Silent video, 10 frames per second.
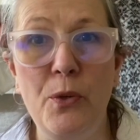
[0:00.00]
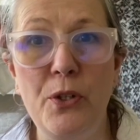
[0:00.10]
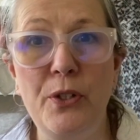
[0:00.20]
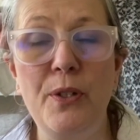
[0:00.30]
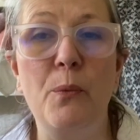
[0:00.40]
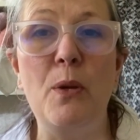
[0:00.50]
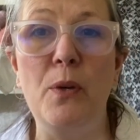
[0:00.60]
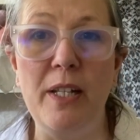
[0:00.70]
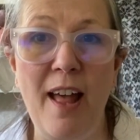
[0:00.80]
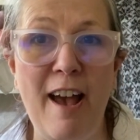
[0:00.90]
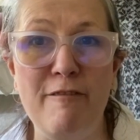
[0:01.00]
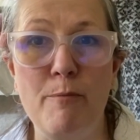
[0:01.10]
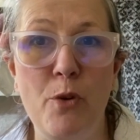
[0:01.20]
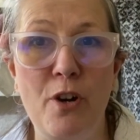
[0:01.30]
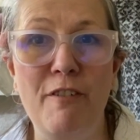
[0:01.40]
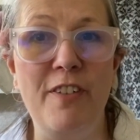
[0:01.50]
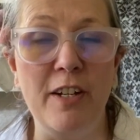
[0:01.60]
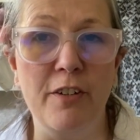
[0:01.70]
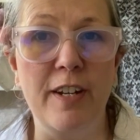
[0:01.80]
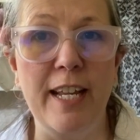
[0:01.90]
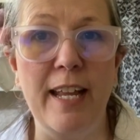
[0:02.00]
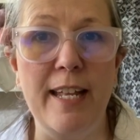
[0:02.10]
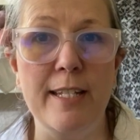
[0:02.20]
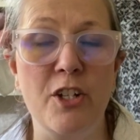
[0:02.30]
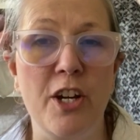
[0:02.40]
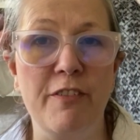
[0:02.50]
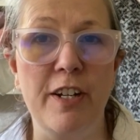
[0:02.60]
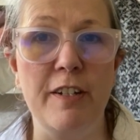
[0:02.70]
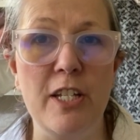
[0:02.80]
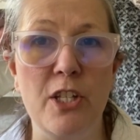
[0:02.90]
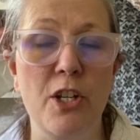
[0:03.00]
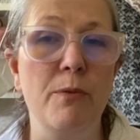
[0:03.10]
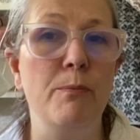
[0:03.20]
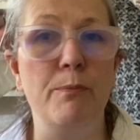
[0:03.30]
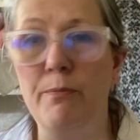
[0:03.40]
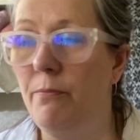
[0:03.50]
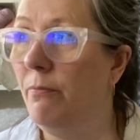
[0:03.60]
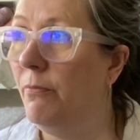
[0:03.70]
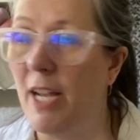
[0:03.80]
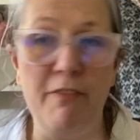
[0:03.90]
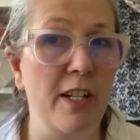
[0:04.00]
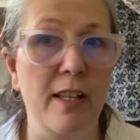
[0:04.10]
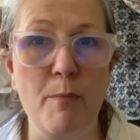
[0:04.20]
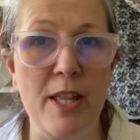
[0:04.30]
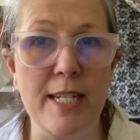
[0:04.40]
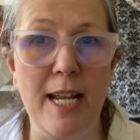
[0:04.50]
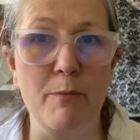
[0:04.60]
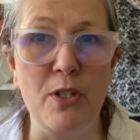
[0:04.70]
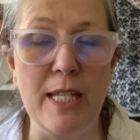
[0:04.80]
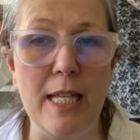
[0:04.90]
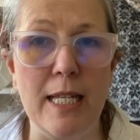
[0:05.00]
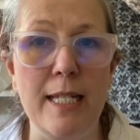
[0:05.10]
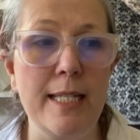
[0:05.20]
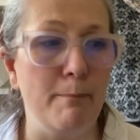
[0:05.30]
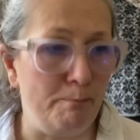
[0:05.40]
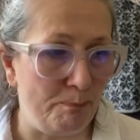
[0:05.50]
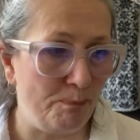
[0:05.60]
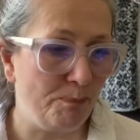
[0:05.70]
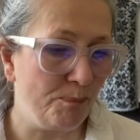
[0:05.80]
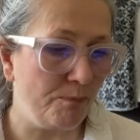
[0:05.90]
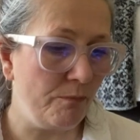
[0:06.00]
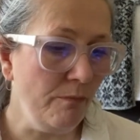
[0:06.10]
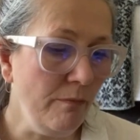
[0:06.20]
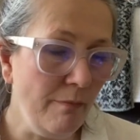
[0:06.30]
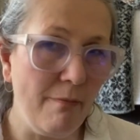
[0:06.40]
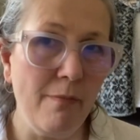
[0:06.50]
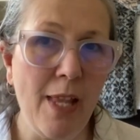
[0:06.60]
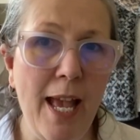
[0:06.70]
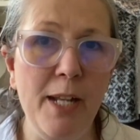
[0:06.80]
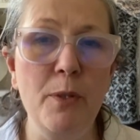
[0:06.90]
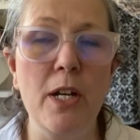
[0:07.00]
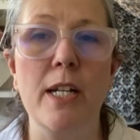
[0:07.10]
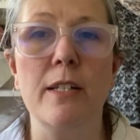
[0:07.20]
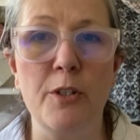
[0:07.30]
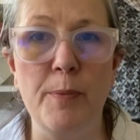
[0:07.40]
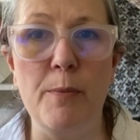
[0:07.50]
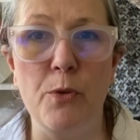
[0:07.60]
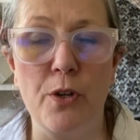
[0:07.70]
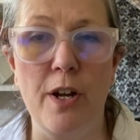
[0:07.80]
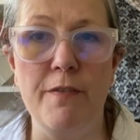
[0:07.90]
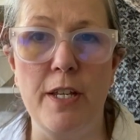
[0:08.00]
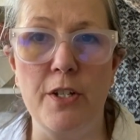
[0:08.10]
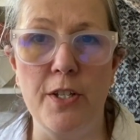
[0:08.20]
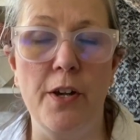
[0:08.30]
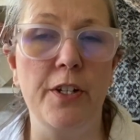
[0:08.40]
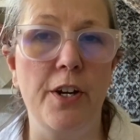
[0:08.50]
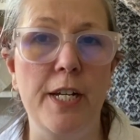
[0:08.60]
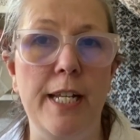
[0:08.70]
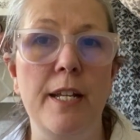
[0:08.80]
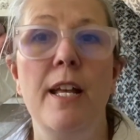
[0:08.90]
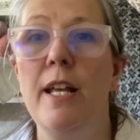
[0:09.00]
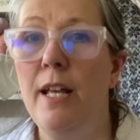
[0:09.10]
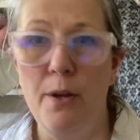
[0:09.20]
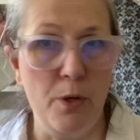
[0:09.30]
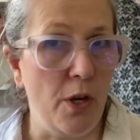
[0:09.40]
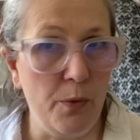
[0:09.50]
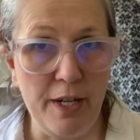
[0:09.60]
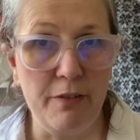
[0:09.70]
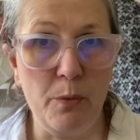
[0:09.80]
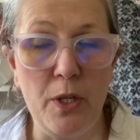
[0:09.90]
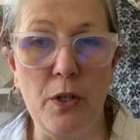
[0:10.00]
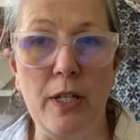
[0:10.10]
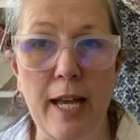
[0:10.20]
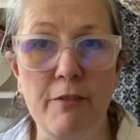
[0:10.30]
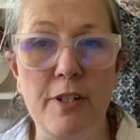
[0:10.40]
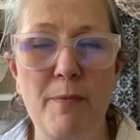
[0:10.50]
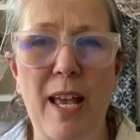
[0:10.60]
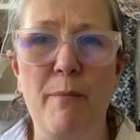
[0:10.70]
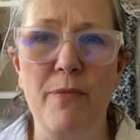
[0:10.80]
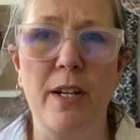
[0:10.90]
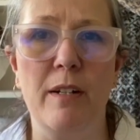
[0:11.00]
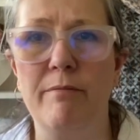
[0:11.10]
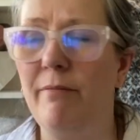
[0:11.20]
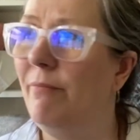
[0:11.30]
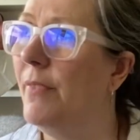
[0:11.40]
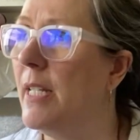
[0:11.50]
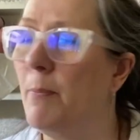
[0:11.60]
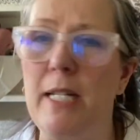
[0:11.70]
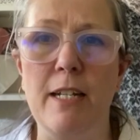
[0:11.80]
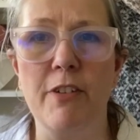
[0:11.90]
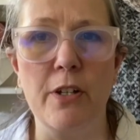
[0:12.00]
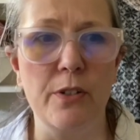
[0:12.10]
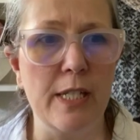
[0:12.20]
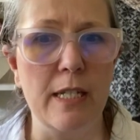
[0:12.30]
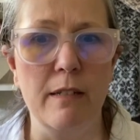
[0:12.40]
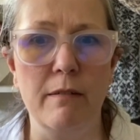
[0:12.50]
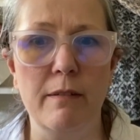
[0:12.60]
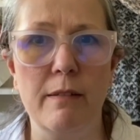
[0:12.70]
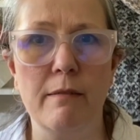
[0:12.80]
wool, we will have more fingering in stock very soon, definitely by the time you see this. And we got a little bit more of their sock yarn in. We got whatever we could get from them. It's been difficult to